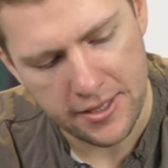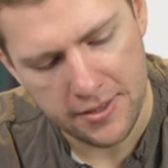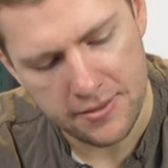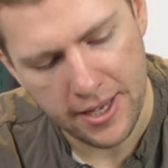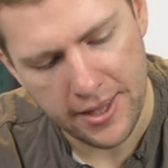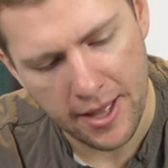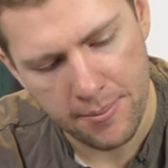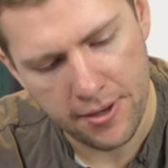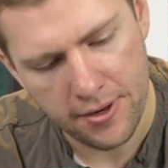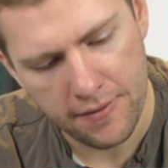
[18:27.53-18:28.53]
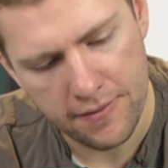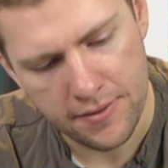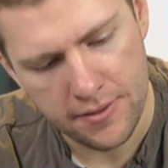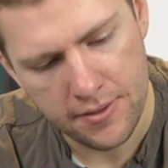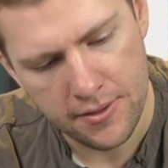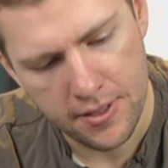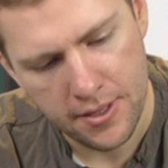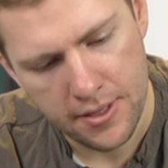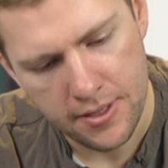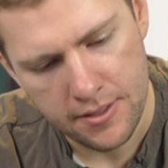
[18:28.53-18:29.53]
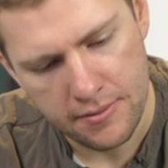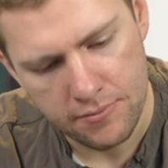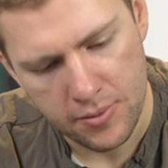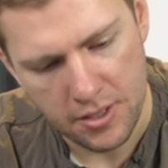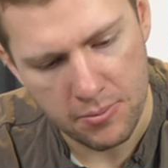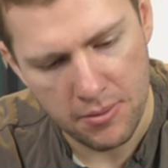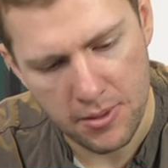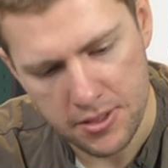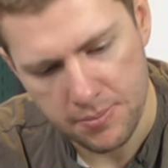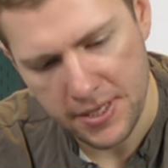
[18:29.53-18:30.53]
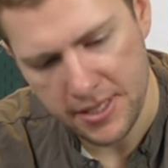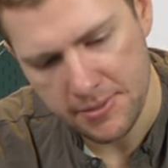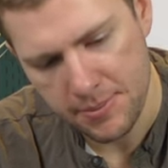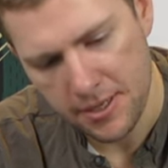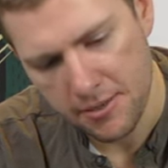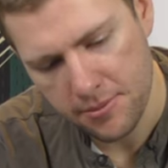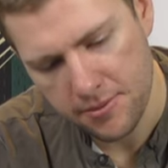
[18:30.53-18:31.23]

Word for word: you can take that bit off, and but you can pretty much just pick this bit up.